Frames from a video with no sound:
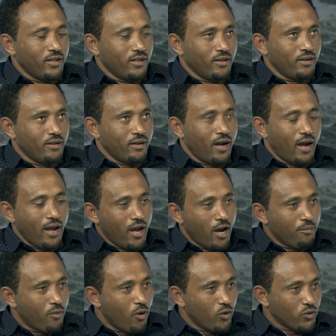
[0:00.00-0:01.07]
A high
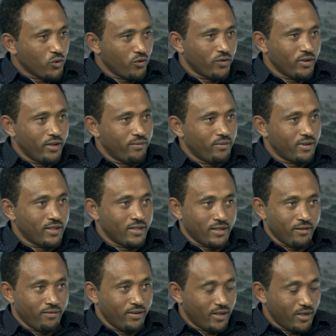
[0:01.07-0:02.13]
amount of labor is
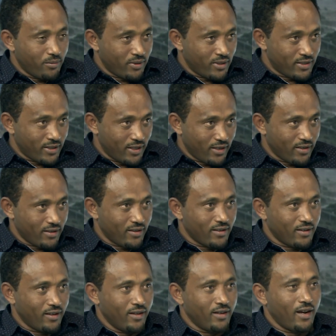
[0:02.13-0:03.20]
available there,
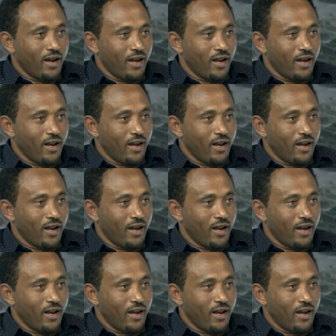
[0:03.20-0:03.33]
and